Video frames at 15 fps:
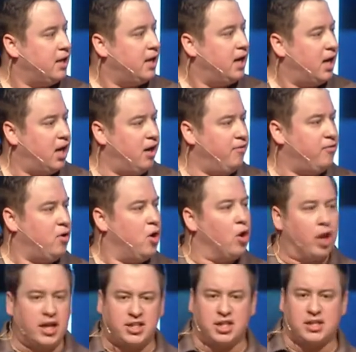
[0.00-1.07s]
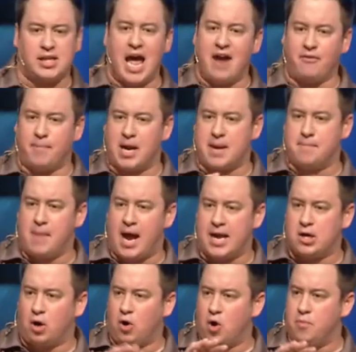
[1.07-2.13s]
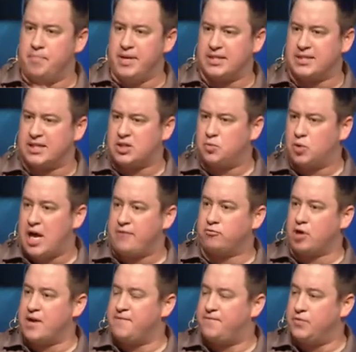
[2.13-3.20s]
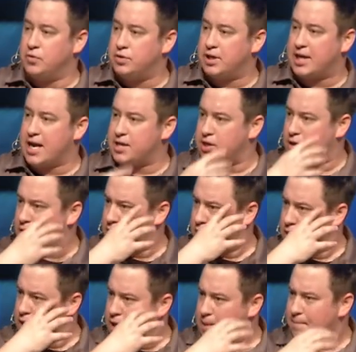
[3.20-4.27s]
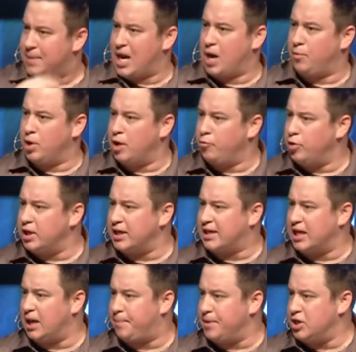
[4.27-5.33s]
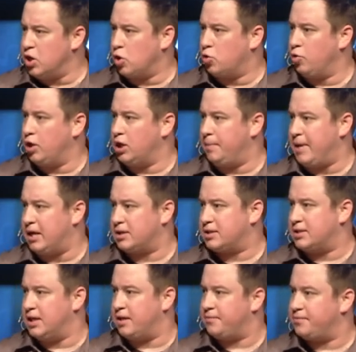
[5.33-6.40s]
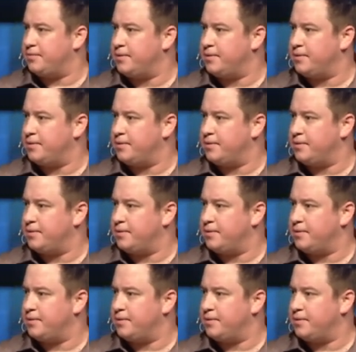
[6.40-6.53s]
of, let's just everybody mind our own business, we'll have great food together, but I don't want to really get up in your grill about stuff.